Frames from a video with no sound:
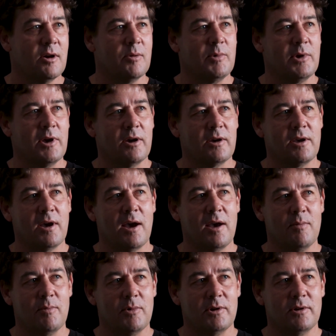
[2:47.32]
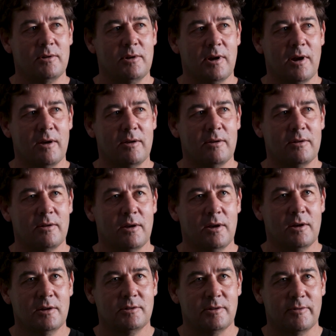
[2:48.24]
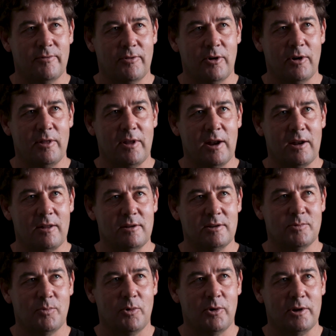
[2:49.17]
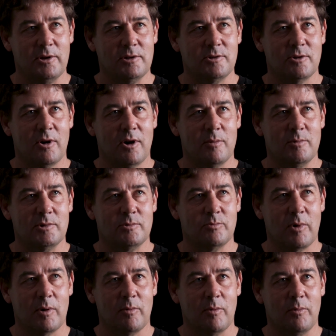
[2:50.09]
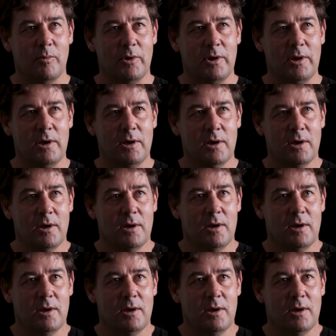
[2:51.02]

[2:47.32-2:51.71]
I'd be okay. But, to find that at this point in time is probably,